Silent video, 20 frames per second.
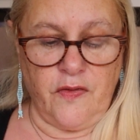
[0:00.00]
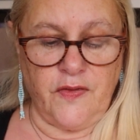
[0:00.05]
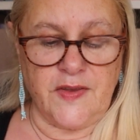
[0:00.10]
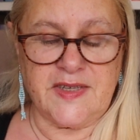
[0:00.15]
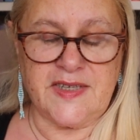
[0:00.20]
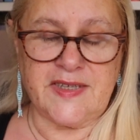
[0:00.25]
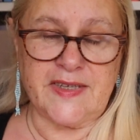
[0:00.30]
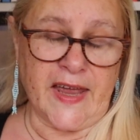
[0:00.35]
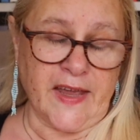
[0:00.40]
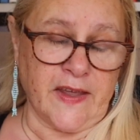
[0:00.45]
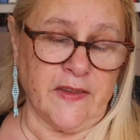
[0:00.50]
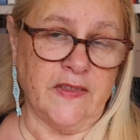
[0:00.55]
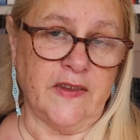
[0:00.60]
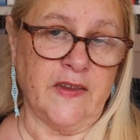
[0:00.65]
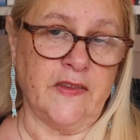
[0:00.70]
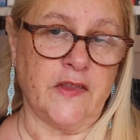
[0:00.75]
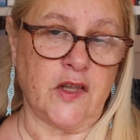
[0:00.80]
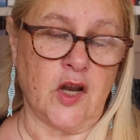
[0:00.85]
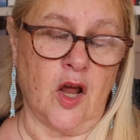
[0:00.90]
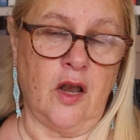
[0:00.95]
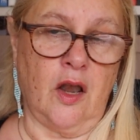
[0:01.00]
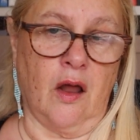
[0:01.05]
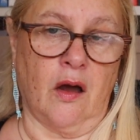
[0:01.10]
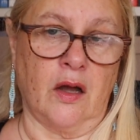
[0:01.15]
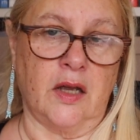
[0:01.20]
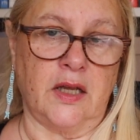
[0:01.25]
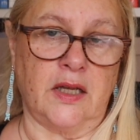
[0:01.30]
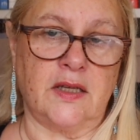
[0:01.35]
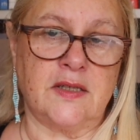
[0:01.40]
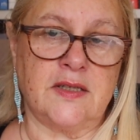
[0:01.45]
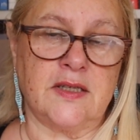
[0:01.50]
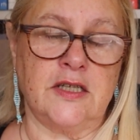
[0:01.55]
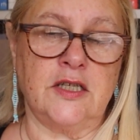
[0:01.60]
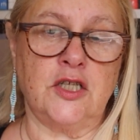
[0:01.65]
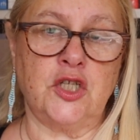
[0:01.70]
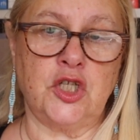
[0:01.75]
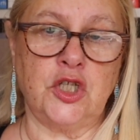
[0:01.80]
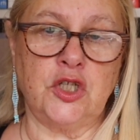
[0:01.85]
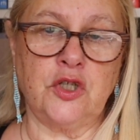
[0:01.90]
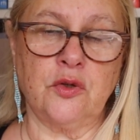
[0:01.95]
The second thing that I liked
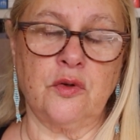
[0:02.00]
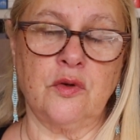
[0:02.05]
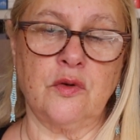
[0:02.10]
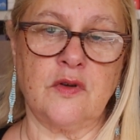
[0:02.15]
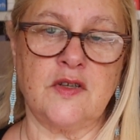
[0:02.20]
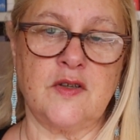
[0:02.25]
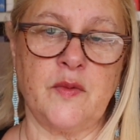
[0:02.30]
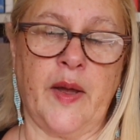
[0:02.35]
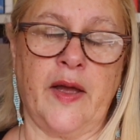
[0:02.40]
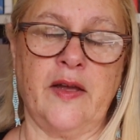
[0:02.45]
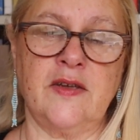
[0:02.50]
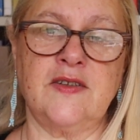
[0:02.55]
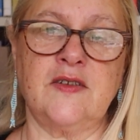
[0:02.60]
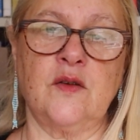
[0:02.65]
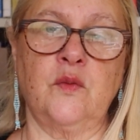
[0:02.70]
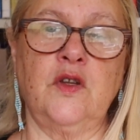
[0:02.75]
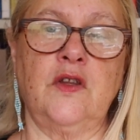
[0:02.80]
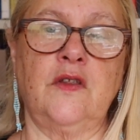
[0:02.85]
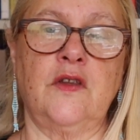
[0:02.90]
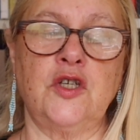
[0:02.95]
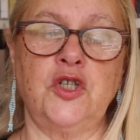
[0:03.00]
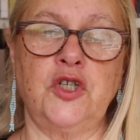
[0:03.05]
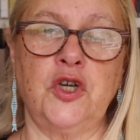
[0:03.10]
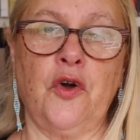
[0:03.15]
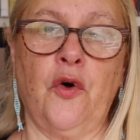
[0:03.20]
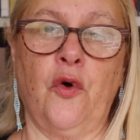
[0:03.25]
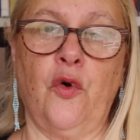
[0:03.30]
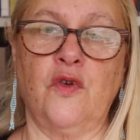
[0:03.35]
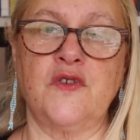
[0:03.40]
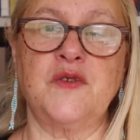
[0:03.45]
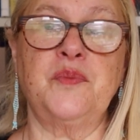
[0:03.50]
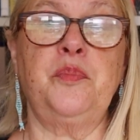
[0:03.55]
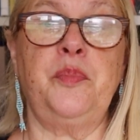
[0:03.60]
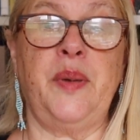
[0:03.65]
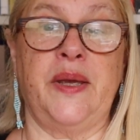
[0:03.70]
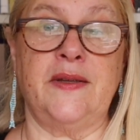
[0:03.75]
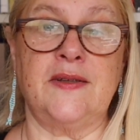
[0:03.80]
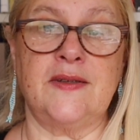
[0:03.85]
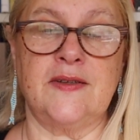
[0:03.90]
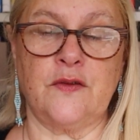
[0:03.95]
is she talks about something that she calls
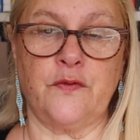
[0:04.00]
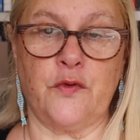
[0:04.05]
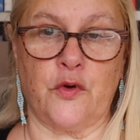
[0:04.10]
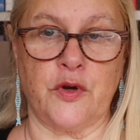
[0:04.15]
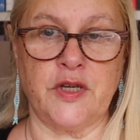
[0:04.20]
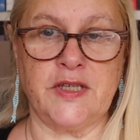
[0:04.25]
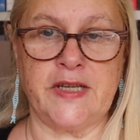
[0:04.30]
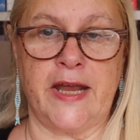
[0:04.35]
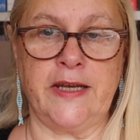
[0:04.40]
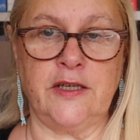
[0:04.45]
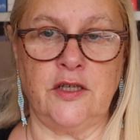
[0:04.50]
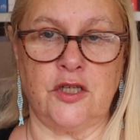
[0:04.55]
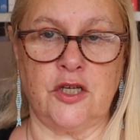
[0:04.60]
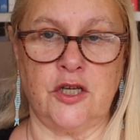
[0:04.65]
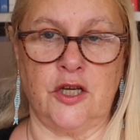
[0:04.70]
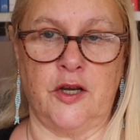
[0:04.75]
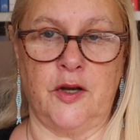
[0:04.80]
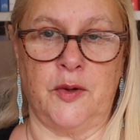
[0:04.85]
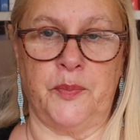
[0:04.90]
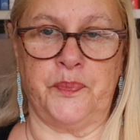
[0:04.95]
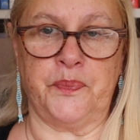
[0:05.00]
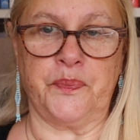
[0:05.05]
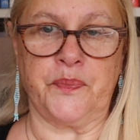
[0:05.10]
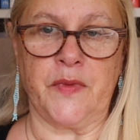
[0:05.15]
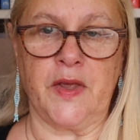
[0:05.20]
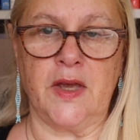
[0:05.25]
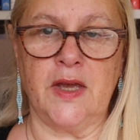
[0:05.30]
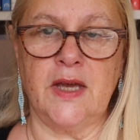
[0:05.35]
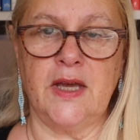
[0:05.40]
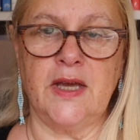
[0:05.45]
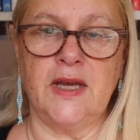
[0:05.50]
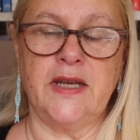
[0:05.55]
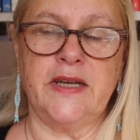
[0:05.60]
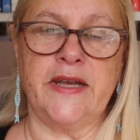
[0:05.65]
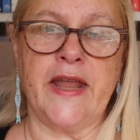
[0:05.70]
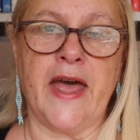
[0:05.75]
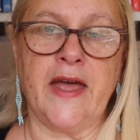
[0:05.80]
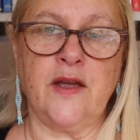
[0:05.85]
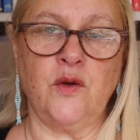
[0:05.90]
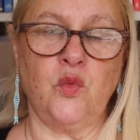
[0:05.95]
bids for attention.
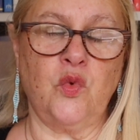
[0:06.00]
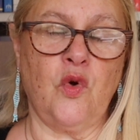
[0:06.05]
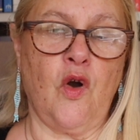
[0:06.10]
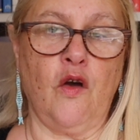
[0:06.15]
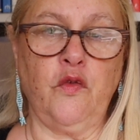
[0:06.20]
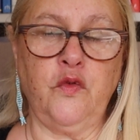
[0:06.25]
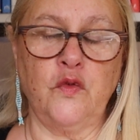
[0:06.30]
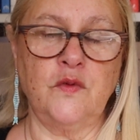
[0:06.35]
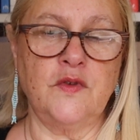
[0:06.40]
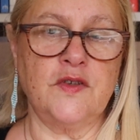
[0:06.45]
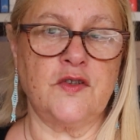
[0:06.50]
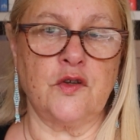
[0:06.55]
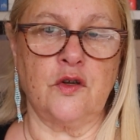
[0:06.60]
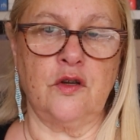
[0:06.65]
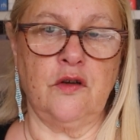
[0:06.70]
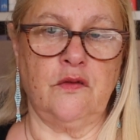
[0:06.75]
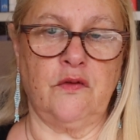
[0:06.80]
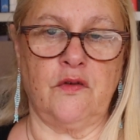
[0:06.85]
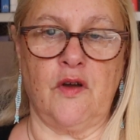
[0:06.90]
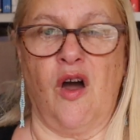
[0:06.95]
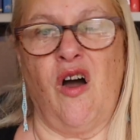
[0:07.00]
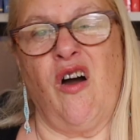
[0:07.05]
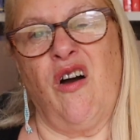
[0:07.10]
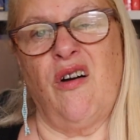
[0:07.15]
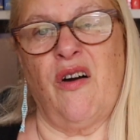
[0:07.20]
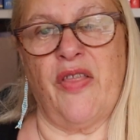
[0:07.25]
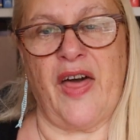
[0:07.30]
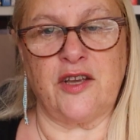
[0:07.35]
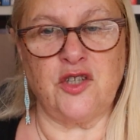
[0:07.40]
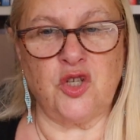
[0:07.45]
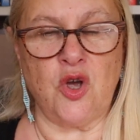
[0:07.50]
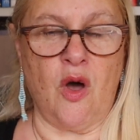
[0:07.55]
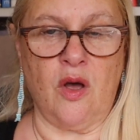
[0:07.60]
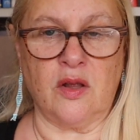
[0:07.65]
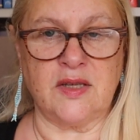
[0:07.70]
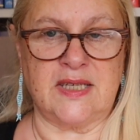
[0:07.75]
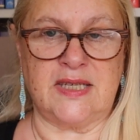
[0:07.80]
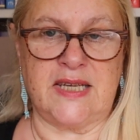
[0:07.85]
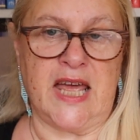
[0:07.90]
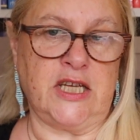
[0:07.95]
Now, we're often sort of, oh, that
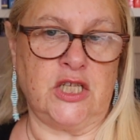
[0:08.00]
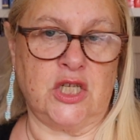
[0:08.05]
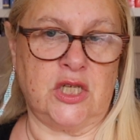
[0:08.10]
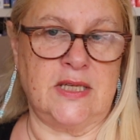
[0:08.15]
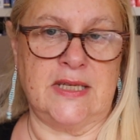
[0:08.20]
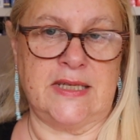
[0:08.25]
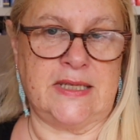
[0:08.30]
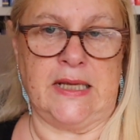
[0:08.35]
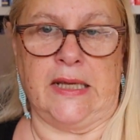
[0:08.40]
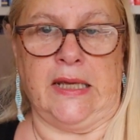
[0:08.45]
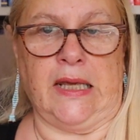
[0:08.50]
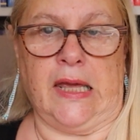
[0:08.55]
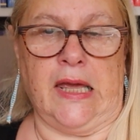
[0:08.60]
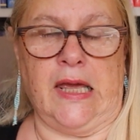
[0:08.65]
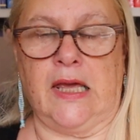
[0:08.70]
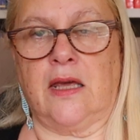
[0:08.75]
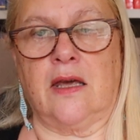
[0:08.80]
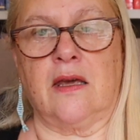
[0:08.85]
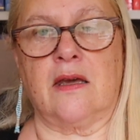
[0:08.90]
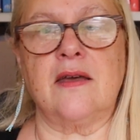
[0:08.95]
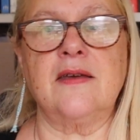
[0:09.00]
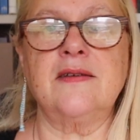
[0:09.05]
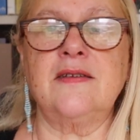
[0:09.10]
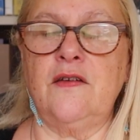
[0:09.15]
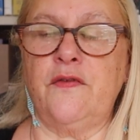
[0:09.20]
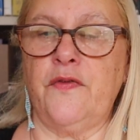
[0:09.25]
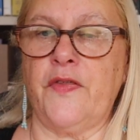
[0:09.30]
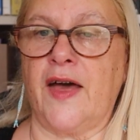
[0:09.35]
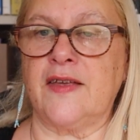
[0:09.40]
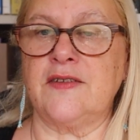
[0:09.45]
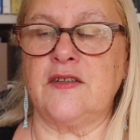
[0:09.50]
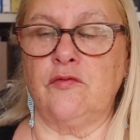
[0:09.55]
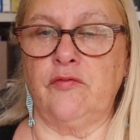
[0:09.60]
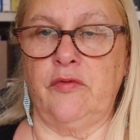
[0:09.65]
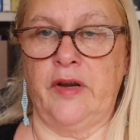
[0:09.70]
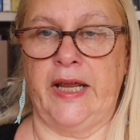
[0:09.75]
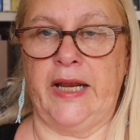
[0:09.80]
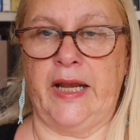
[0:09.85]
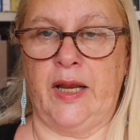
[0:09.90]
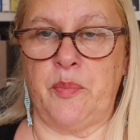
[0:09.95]
child's attention seeking, as if that's a
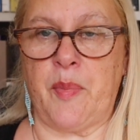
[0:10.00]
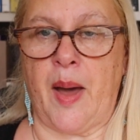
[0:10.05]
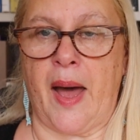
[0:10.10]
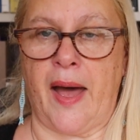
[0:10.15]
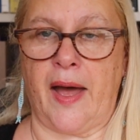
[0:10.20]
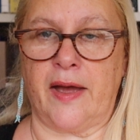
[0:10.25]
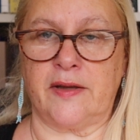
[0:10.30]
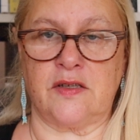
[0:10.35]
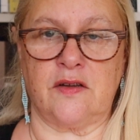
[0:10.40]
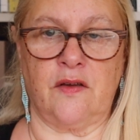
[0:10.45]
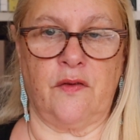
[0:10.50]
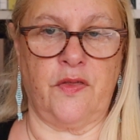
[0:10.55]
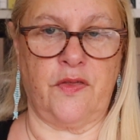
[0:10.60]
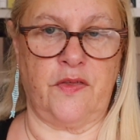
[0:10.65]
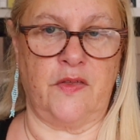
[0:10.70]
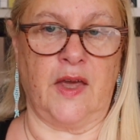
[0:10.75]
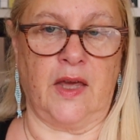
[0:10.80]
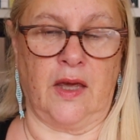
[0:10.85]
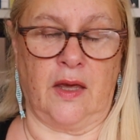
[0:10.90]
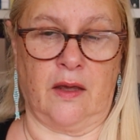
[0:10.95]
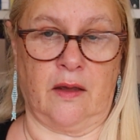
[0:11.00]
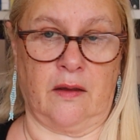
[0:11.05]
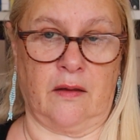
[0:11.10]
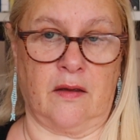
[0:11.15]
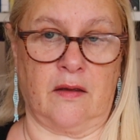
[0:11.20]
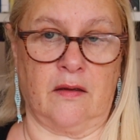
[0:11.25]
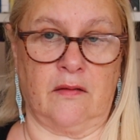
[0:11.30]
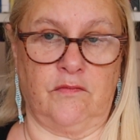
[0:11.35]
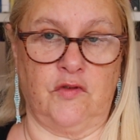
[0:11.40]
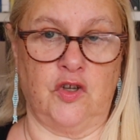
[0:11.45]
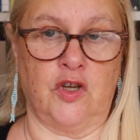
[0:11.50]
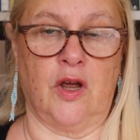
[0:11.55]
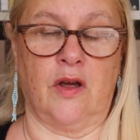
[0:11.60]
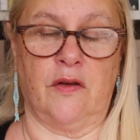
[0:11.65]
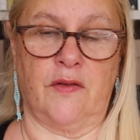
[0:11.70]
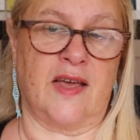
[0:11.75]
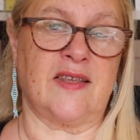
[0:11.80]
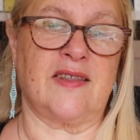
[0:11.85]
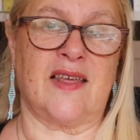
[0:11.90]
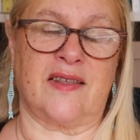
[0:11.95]
really bad thing. You
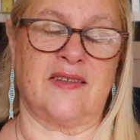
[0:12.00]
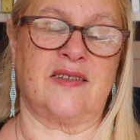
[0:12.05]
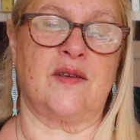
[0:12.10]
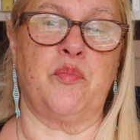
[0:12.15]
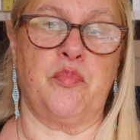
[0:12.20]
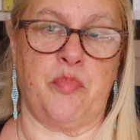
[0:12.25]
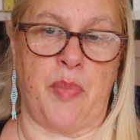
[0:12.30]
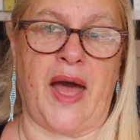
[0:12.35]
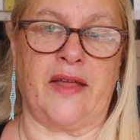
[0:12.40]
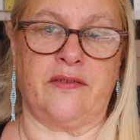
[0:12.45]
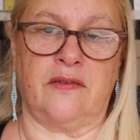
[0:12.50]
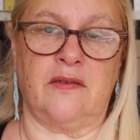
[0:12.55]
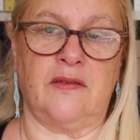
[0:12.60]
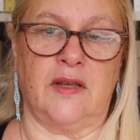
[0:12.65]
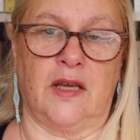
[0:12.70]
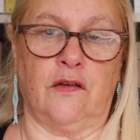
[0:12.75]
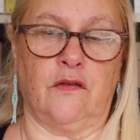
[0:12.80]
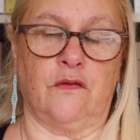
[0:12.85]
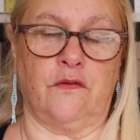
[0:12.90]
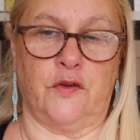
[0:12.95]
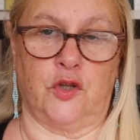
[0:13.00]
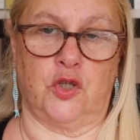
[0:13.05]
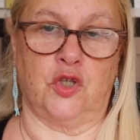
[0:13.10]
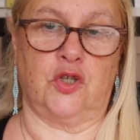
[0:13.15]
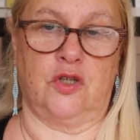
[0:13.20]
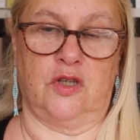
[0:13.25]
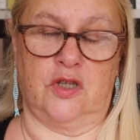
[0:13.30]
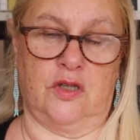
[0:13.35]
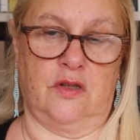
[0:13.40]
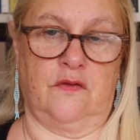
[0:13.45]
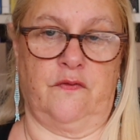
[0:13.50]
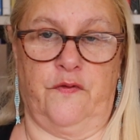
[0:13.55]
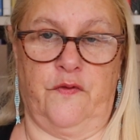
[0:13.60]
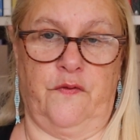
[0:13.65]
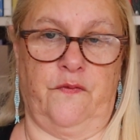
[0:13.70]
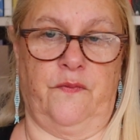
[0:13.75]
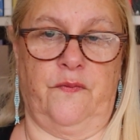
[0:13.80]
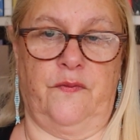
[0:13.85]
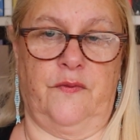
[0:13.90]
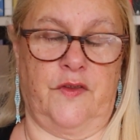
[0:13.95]
know, that's a bad thing for
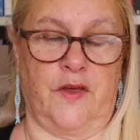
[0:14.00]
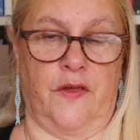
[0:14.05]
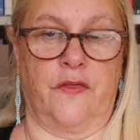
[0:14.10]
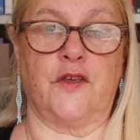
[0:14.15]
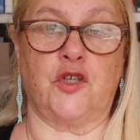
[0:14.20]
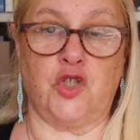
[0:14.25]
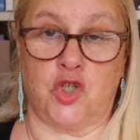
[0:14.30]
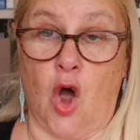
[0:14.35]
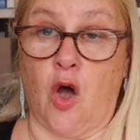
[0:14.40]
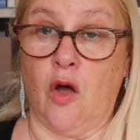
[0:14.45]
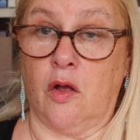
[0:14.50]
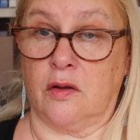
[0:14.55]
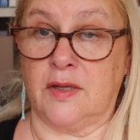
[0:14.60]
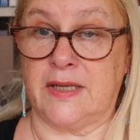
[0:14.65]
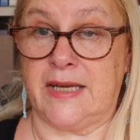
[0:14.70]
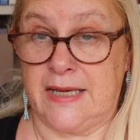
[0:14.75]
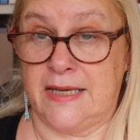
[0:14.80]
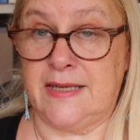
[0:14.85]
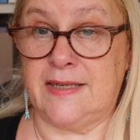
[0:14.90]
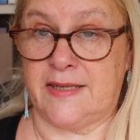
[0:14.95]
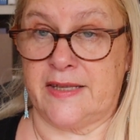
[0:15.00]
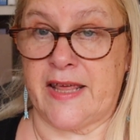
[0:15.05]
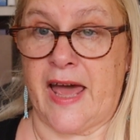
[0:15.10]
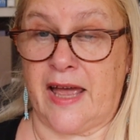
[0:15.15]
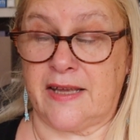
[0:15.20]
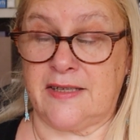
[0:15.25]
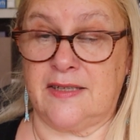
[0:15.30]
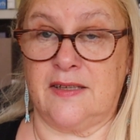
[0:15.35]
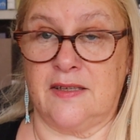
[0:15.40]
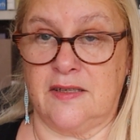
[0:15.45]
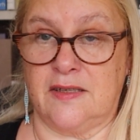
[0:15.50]
the child is that.